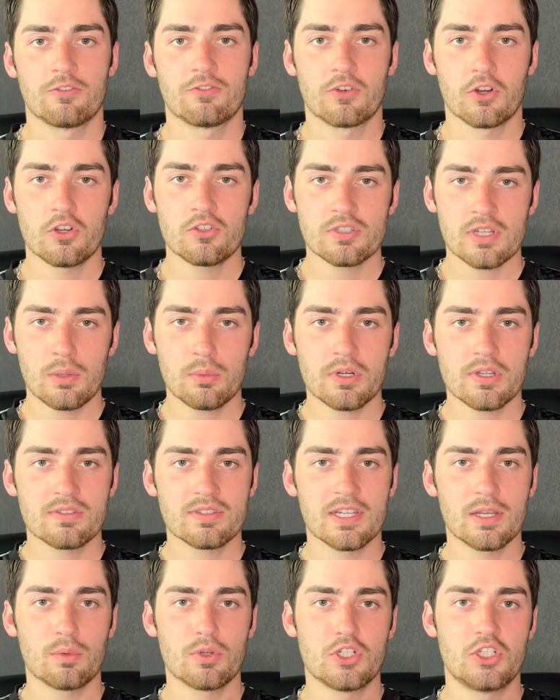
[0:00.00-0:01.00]
First, I want to
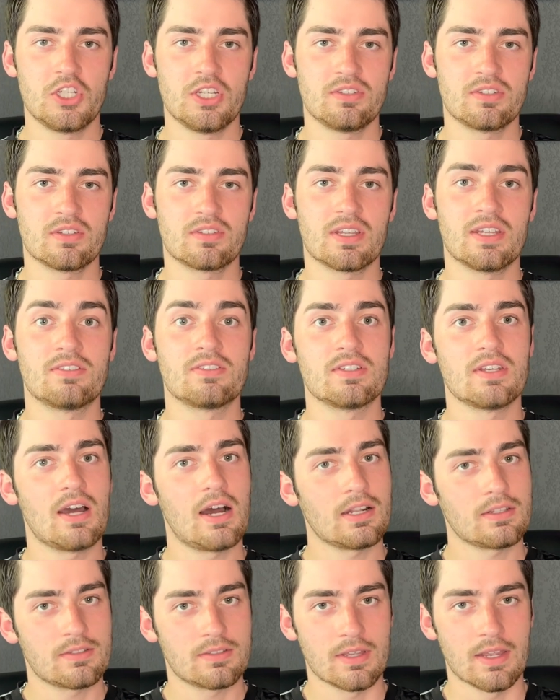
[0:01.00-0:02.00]
say what Jesus is
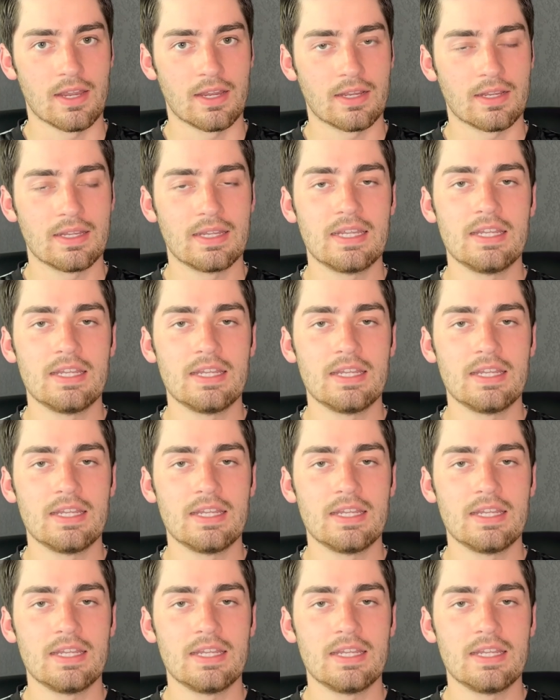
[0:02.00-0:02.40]
not saying.